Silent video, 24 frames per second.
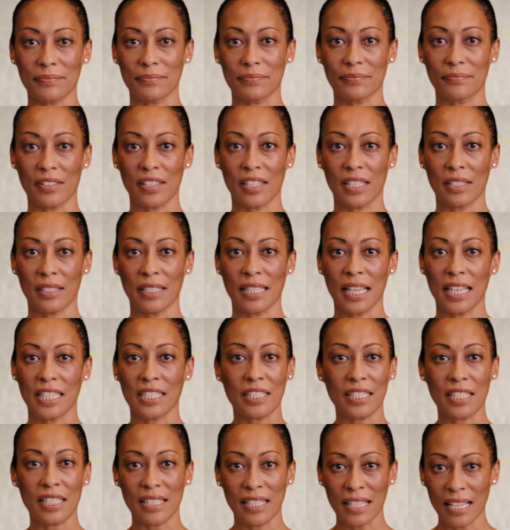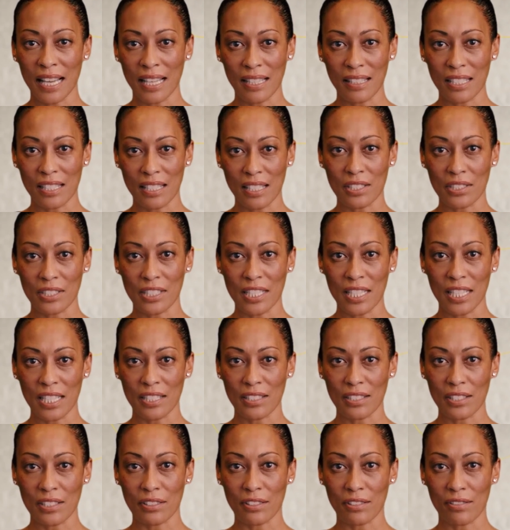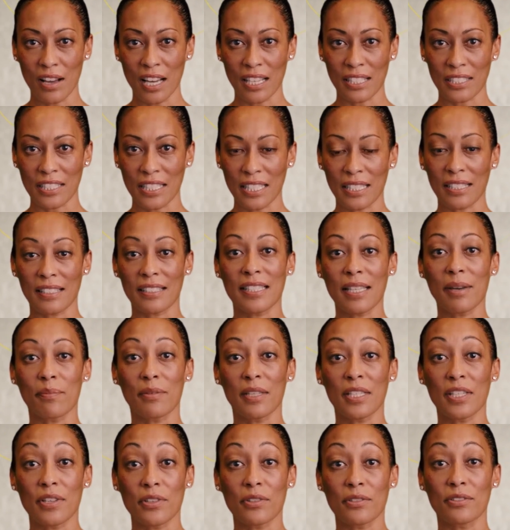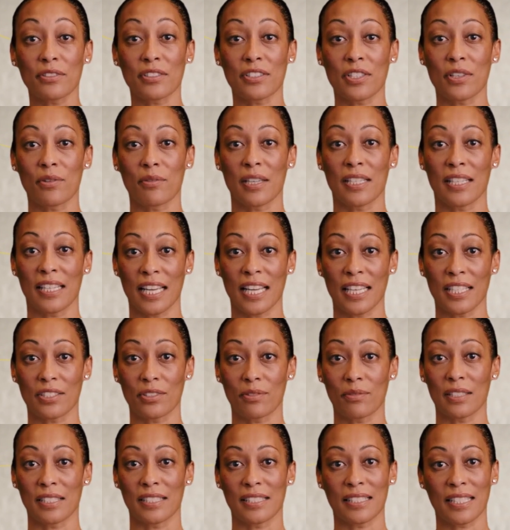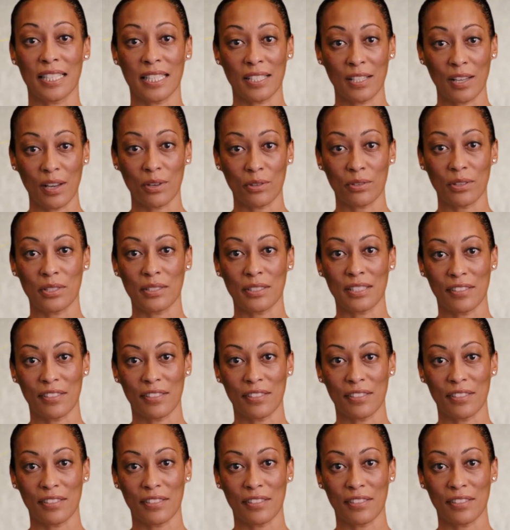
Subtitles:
Communication and negotiation strategies can be used to engage with stakeholders